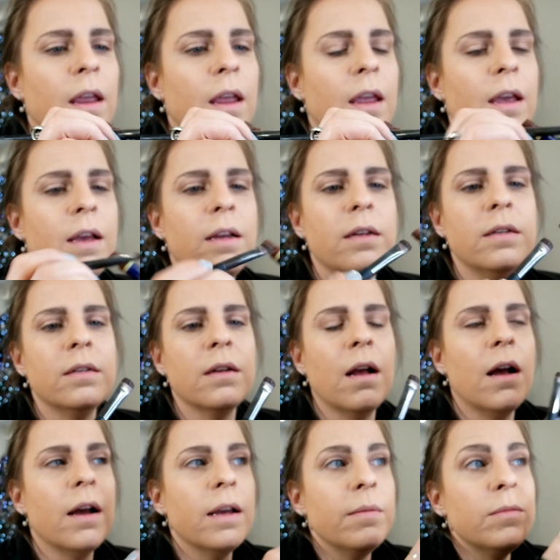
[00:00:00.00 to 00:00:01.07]
And
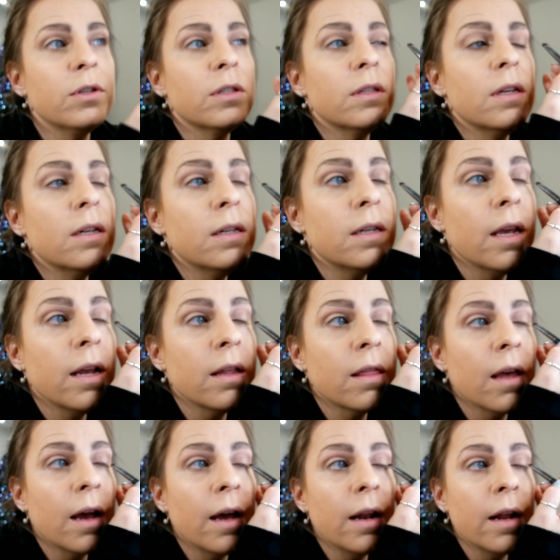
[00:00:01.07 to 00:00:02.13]
I'm just gonna take
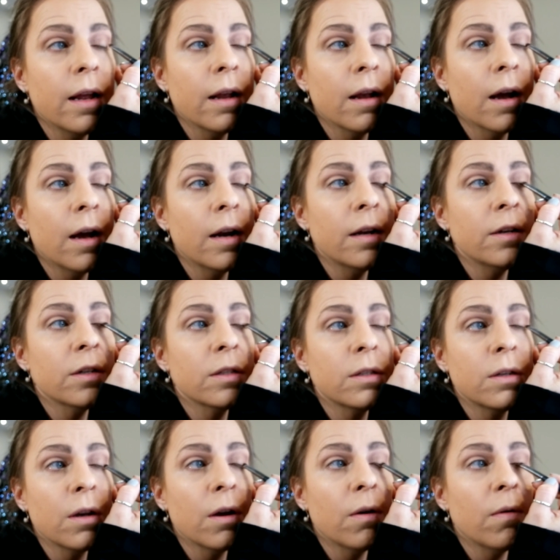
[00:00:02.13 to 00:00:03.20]
that and kind of
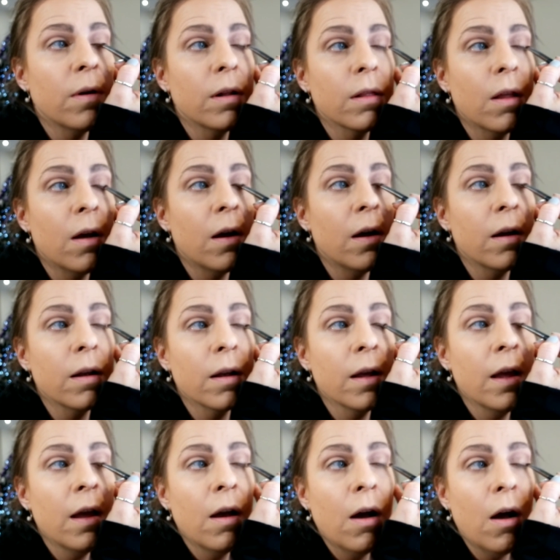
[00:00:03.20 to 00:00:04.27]
just go along
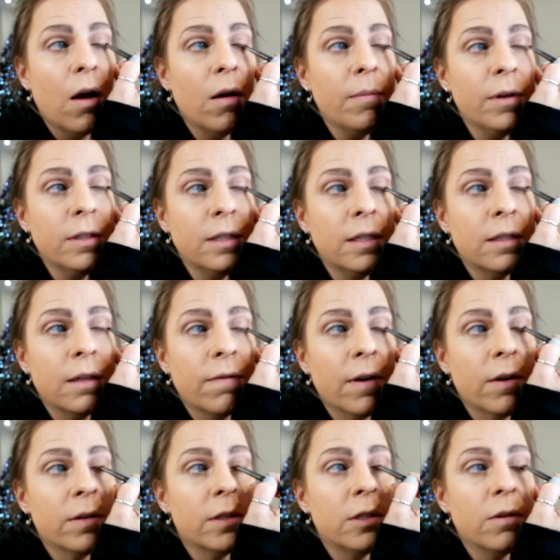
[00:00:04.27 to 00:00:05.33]
almost as if
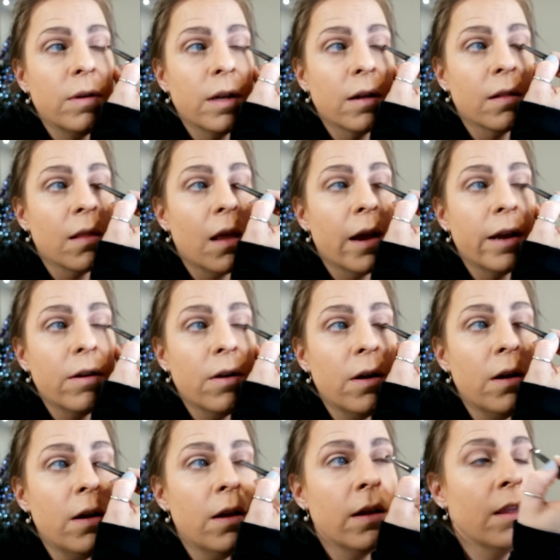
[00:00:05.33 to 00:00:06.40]
I was doing a
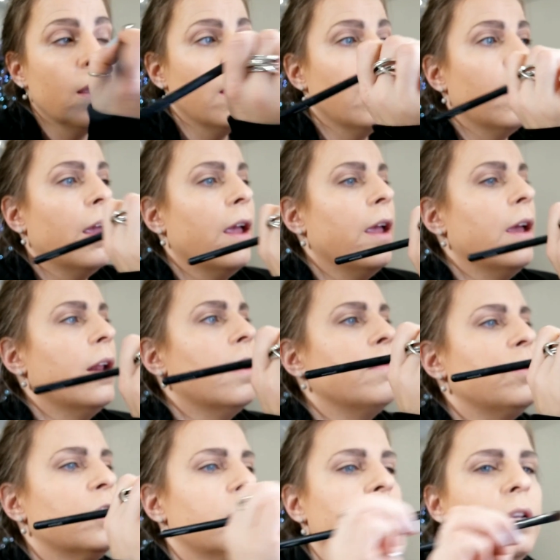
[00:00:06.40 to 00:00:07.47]
liner, and
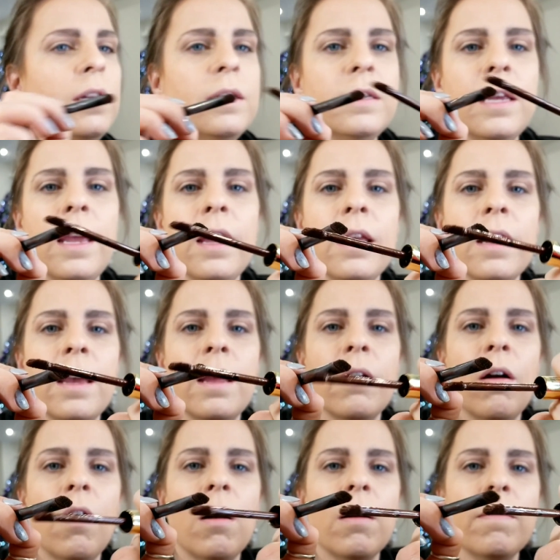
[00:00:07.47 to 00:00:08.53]
I'm just gonna take it
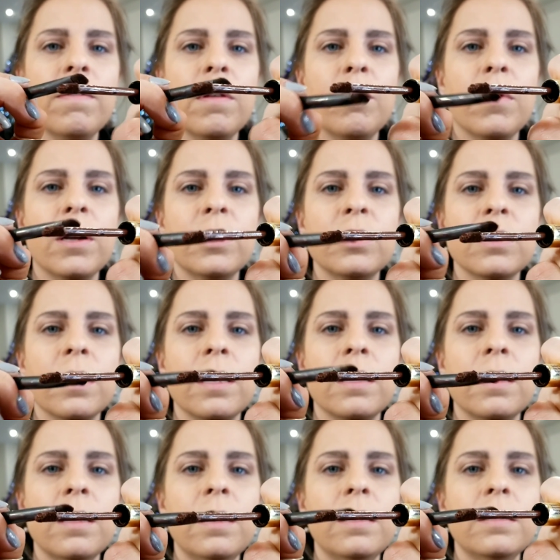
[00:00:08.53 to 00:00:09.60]
off the brush like
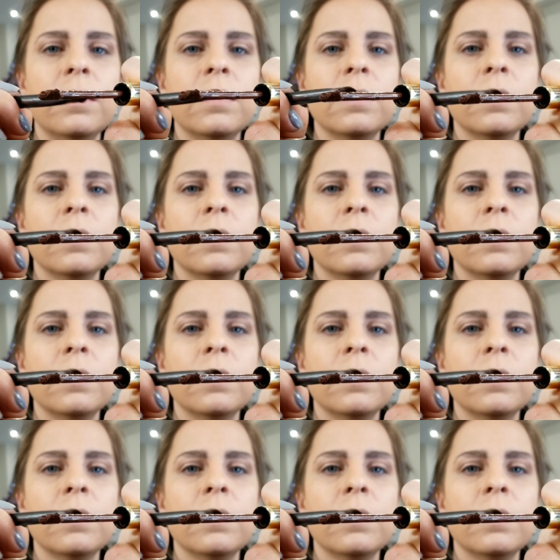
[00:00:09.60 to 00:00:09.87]
this,